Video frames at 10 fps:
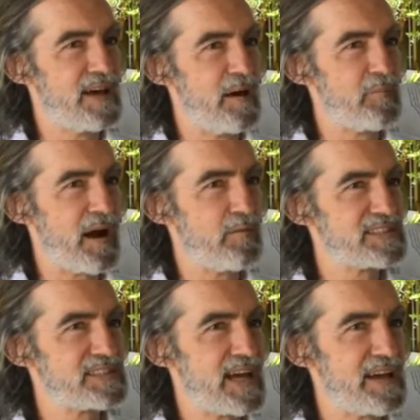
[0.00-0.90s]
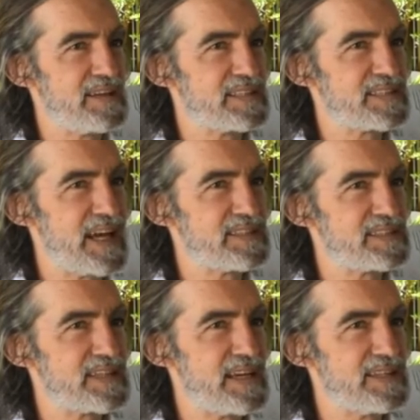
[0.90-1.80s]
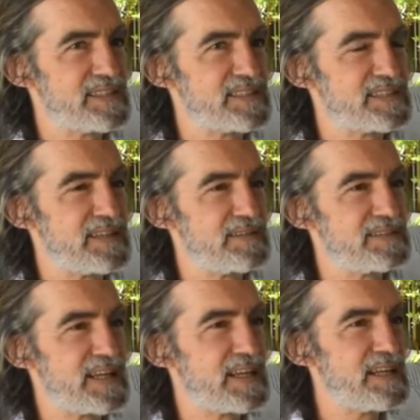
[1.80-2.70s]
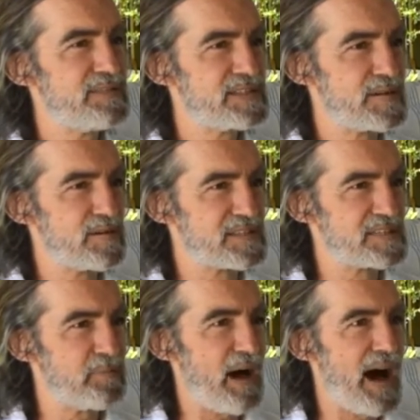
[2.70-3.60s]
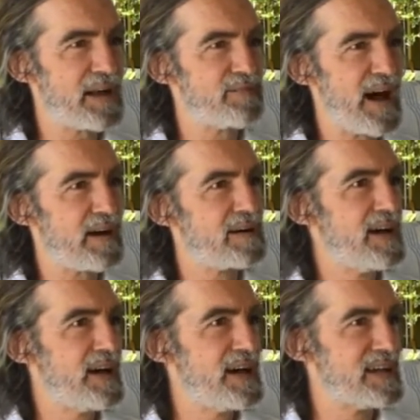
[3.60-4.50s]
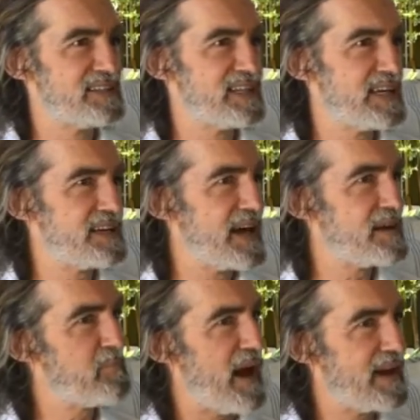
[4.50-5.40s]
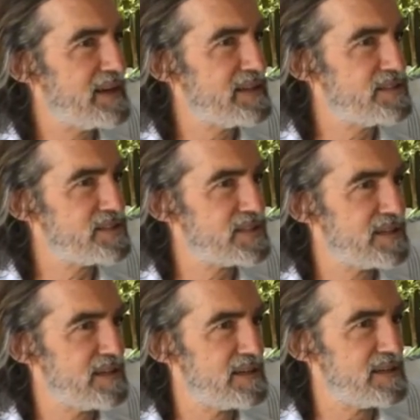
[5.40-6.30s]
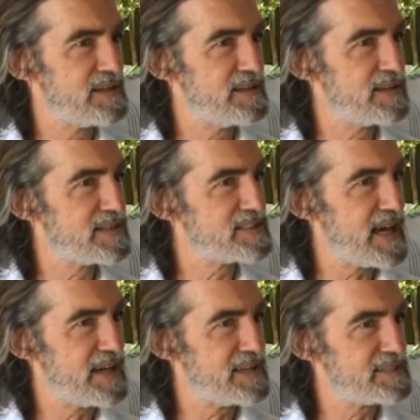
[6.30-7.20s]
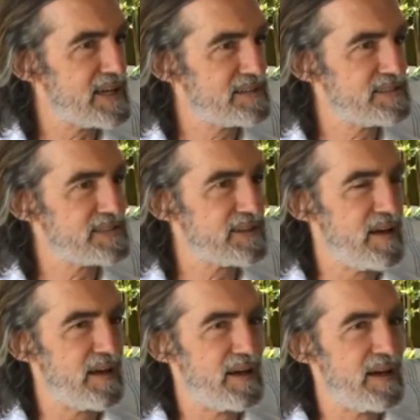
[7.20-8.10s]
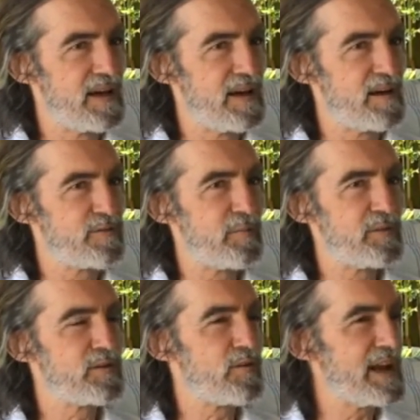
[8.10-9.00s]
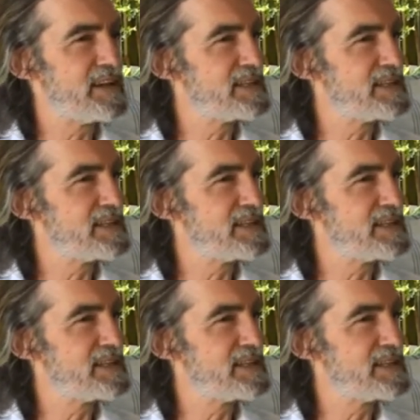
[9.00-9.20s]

But I would say, in a sense, it's delivered to us as part of our DNA package, you could say, in a sense, from the great